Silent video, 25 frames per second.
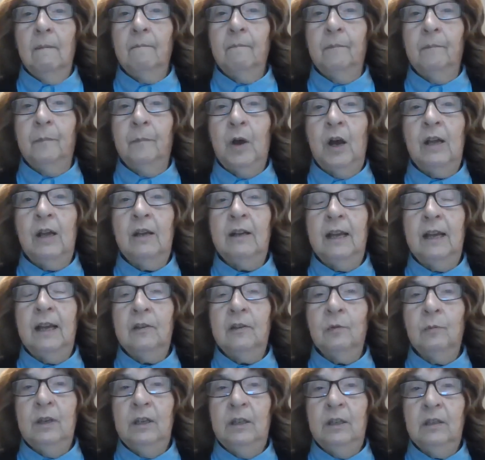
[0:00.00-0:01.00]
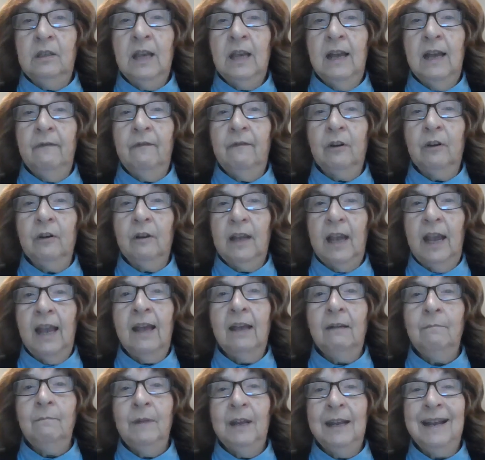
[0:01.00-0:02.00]
But as we said, there
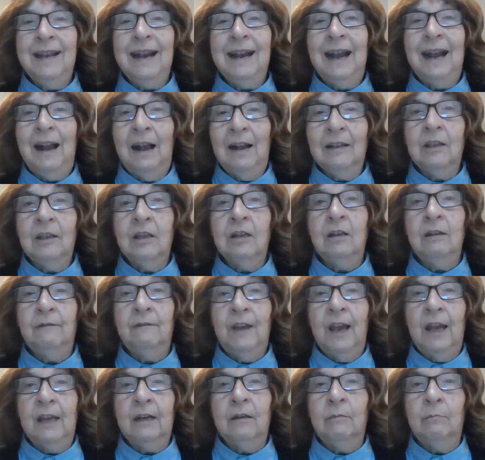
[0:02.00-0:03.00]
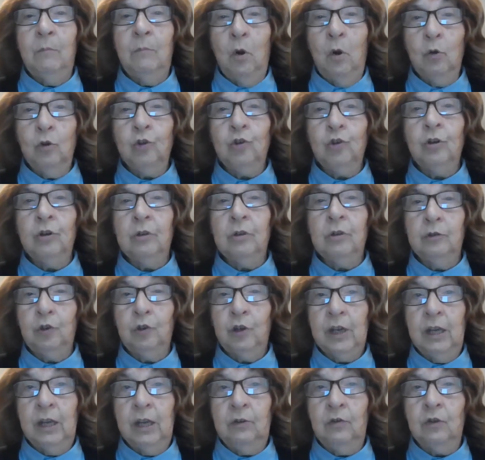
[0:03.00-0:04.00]
can be cognitive and emotional
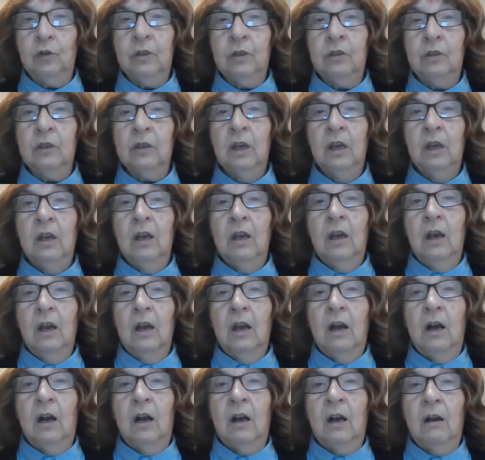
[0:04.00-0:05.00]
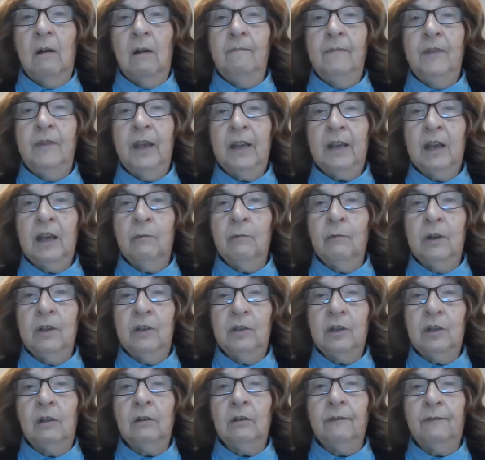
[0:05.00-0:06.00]
changes um, that can
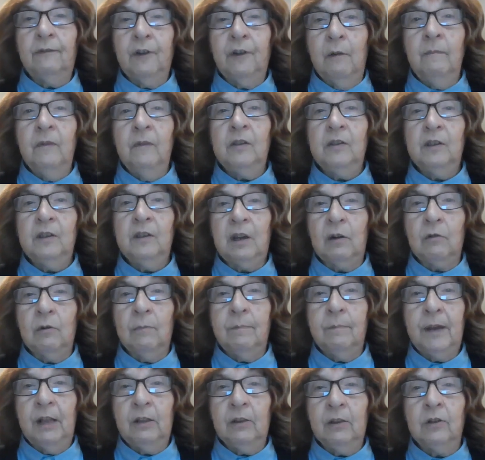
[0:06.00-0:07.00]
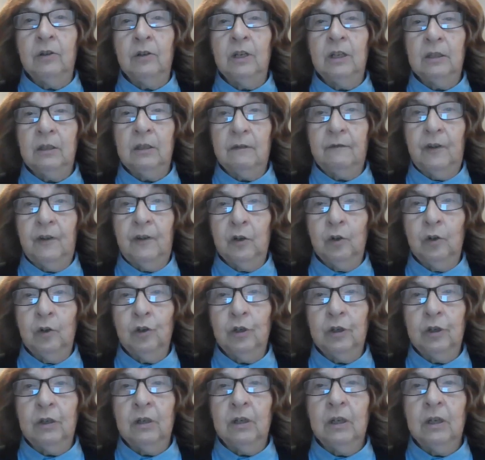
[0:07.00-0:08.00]
result from the cerebellar
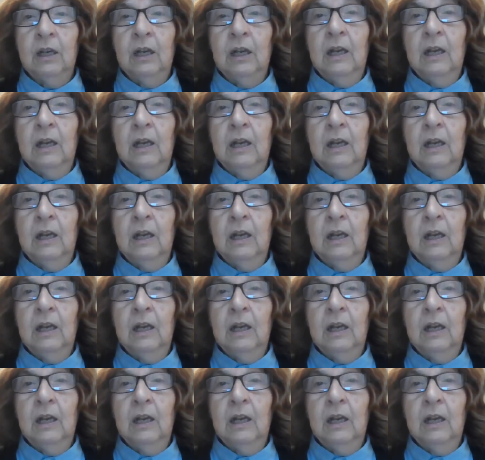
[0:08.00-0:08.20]
dysfunction.